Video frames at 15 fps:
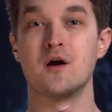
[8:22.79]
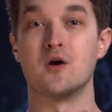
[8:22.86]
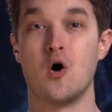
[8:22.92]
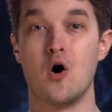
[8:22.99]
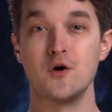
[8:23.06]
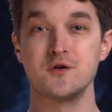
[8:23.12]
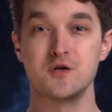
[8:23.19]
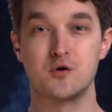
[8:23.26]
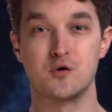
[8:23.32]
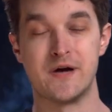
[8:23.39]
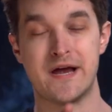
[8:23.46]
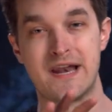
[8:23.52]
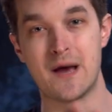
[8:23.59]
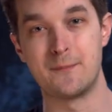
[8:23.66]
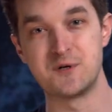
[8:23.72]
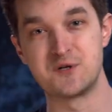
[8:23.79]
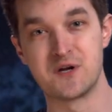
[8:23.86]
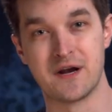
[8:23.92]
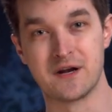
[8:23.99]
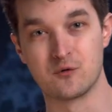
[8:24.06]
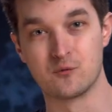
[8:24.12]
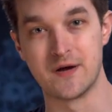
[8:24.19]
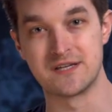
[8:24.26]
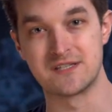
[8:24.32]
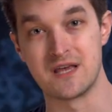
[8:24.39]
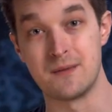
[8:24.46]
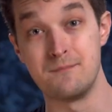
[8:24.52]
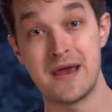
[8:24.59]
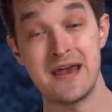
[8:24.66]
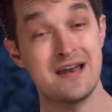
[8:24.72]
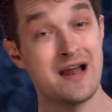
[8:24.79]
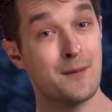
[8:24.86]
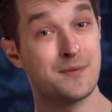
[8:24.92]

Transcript: could also create epigenetic risks that may